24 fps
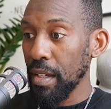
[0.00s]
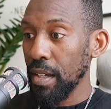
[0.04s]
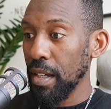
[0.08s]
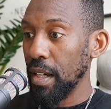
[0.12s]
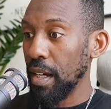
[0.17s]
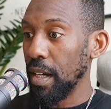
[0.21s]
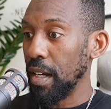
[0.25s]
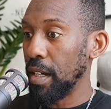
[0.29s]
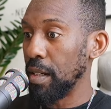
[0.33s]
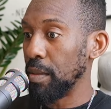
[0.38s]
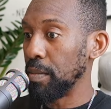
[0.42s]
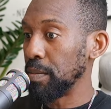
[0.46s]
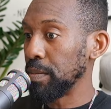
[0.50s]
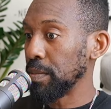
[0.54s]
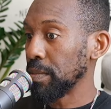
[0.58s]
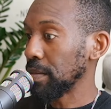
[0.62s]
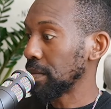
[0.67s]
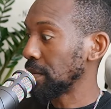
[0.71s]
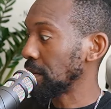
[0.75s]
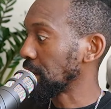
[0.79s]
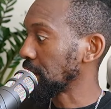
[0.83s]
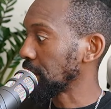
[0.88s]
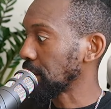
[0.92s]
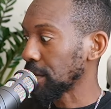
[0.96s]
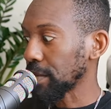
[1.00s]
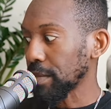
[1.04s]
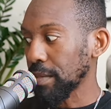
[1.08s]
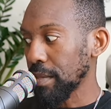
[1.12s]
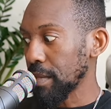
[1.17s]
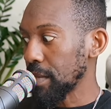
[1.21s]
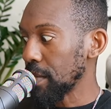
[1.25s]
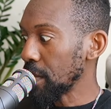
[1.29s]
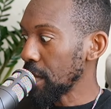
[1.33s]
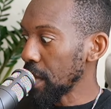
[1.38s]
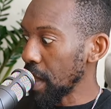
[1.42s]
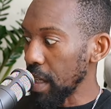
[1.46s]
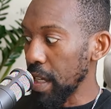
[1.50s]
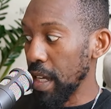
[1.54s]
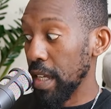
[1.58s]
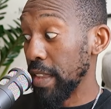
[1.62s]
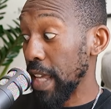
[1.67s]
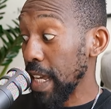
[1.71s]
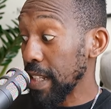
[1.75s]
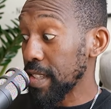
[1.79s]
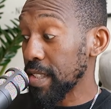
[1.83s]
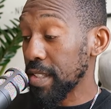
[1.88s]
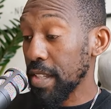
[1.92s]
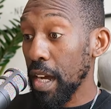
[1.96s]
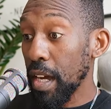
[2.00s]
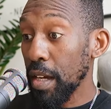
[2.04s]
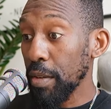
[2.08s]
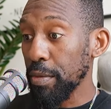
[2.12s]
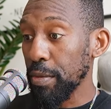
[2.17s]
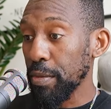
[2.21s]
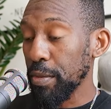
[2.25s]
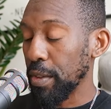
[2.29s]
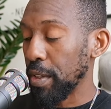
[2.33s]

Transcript: Um, and that's tough.